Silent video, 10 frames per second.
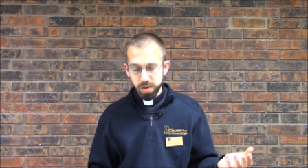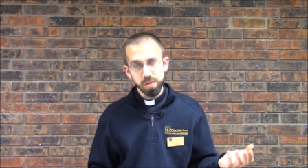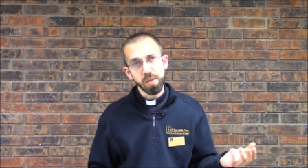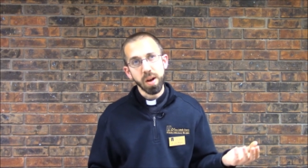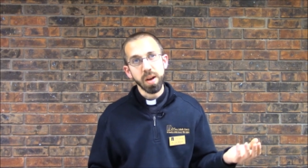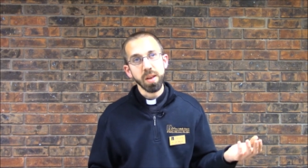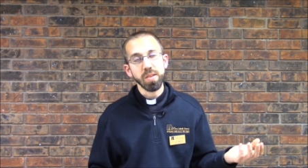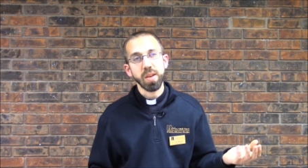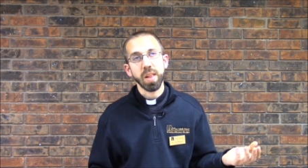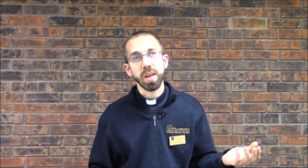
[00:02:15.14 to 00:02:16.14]
John is
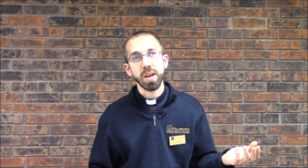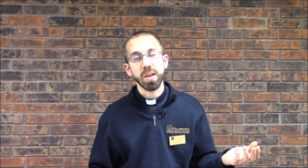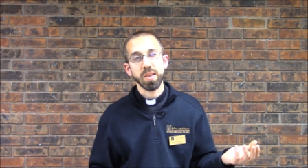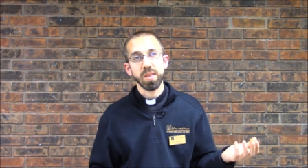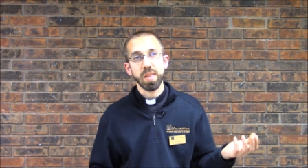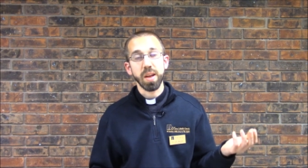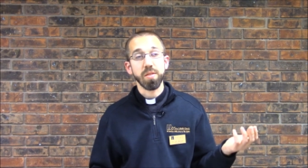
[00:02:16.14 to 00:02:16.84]
telling us that